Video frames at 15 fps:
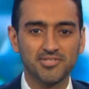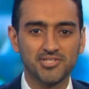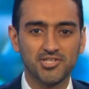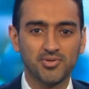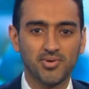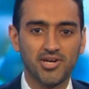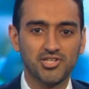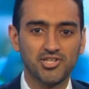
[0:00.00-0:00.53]

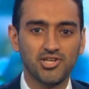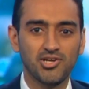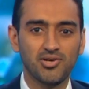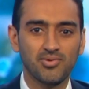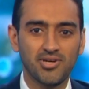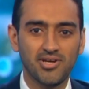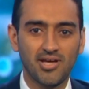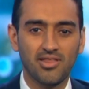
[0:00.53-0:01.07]
situation
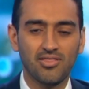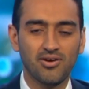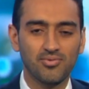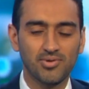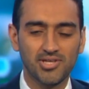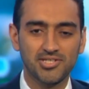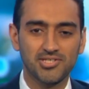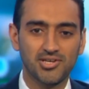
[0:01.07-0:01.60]
you're in now though,
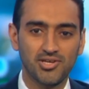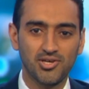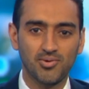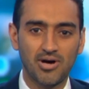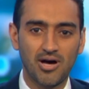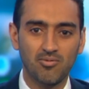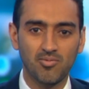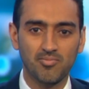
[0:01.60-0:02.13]
releasing a
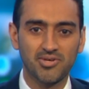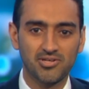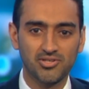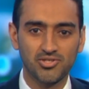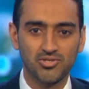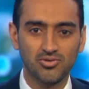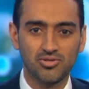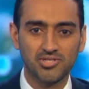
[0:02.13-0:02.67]
new album,
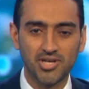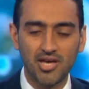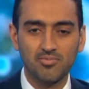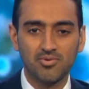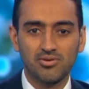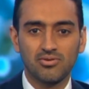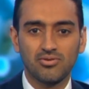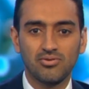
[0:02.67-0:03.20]
because your
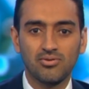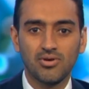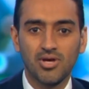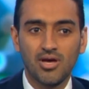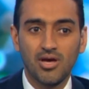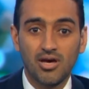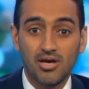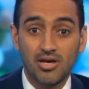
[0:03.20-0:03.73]
debut,
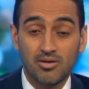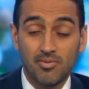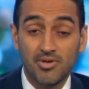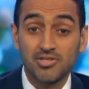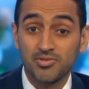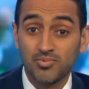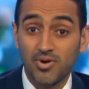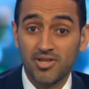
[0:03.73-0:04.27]
I mean,
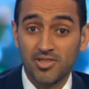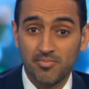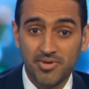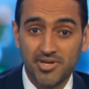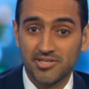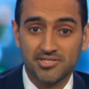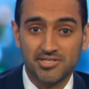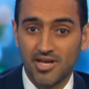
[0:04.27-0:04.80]
this is one of the biggest